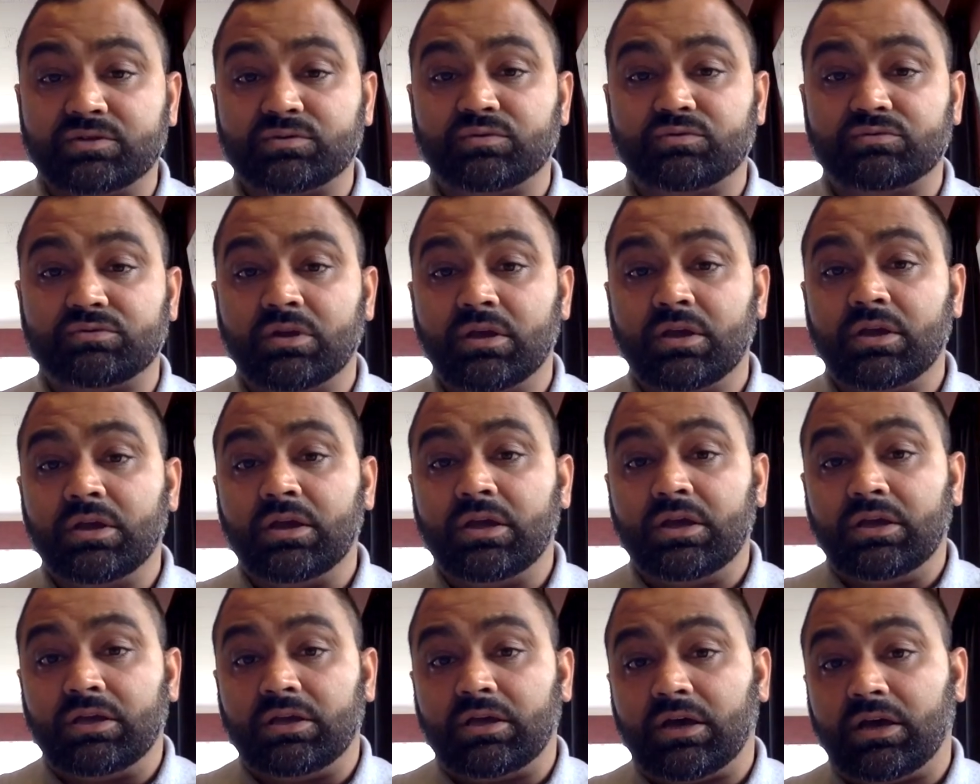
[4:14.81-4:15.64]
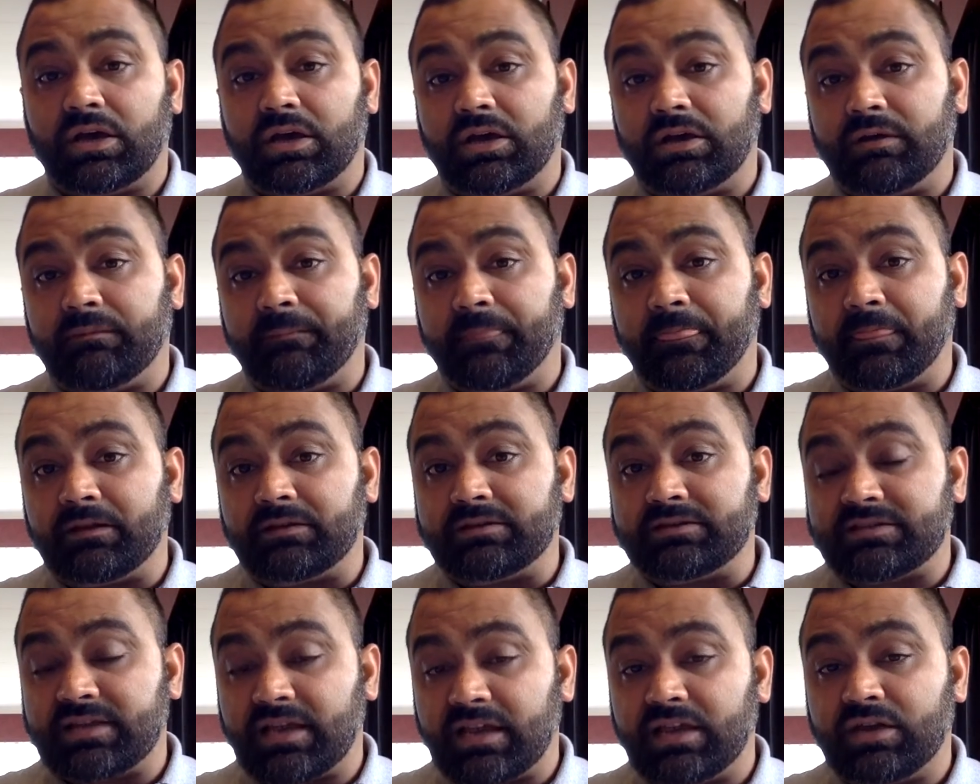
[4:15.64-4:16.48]
So
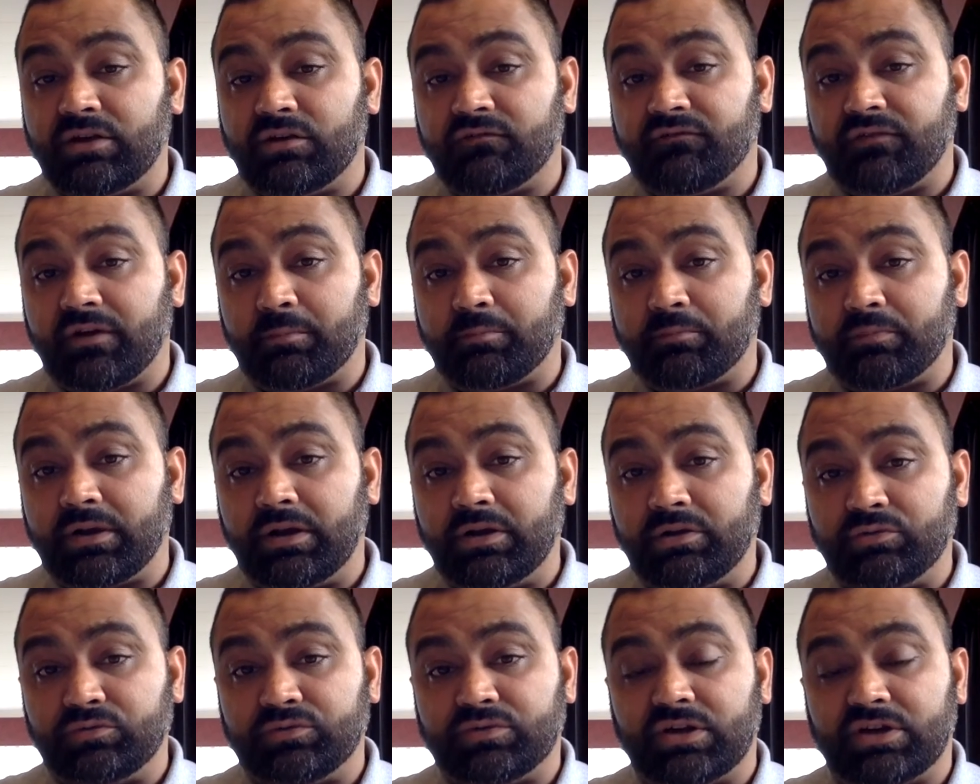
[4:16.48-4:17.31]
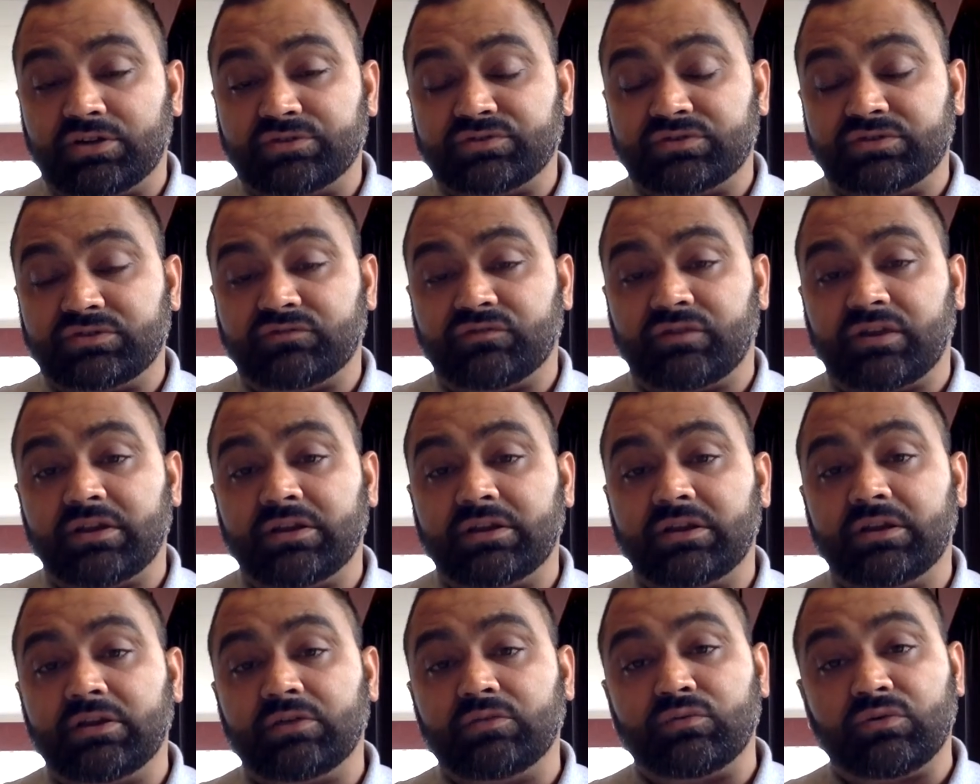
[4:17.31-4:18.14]
2nd of April
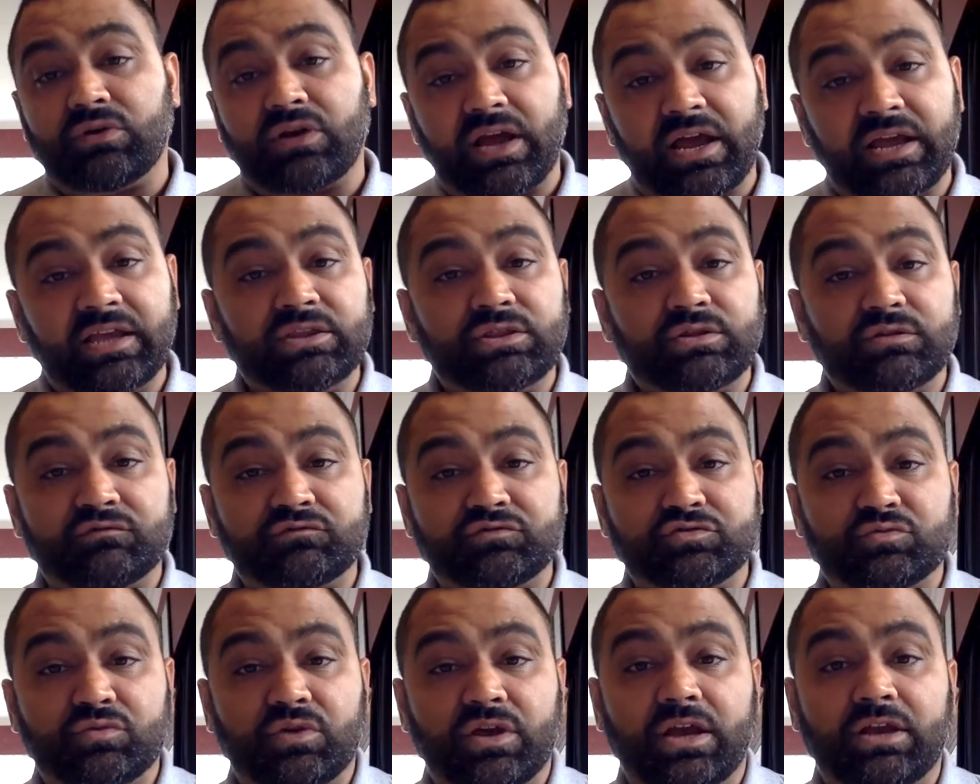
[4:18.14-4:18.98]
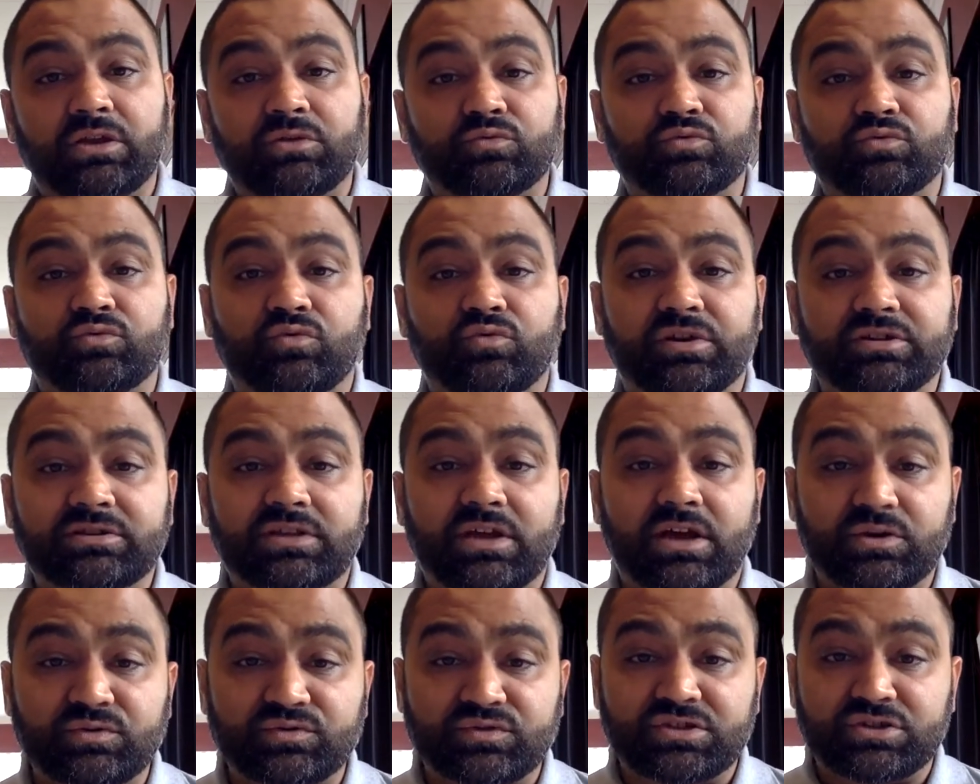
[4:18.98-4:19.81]
2020 to 9th of July
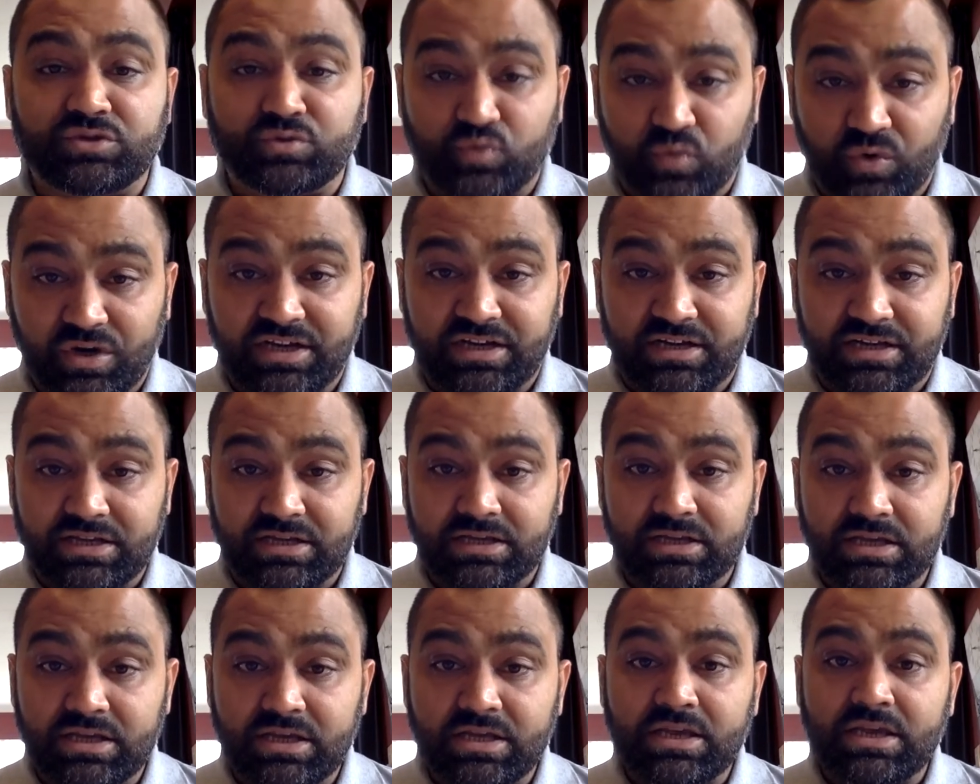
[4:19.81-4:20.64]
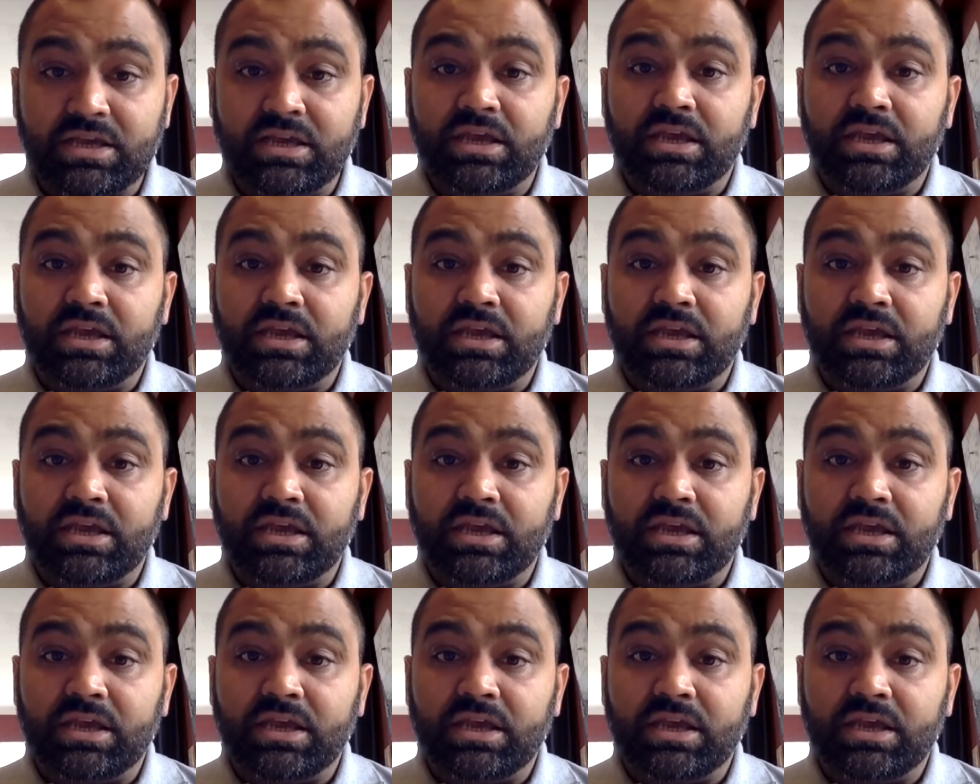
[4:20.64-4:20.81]
2020.